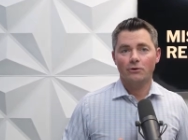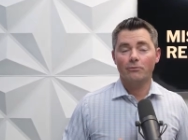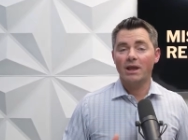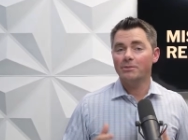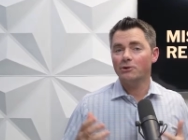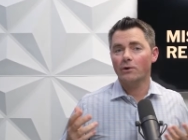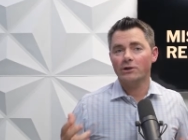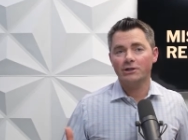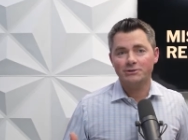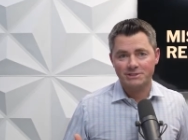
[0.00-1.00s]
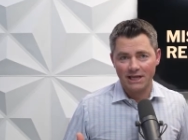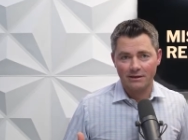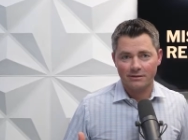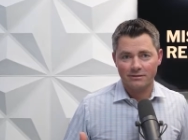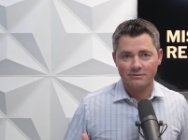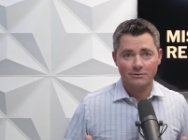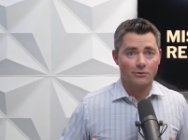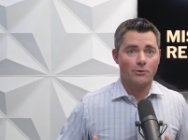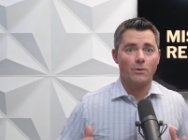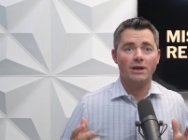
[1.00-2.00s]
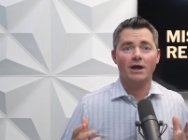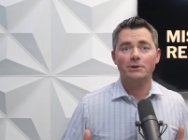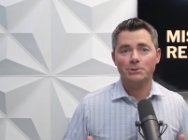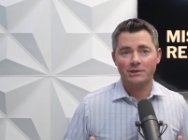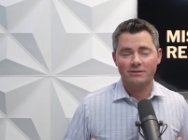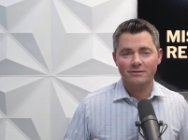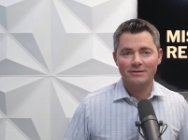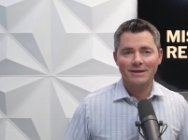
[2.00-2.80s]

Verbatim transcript: Or maybe you're working on your 10th or 100th.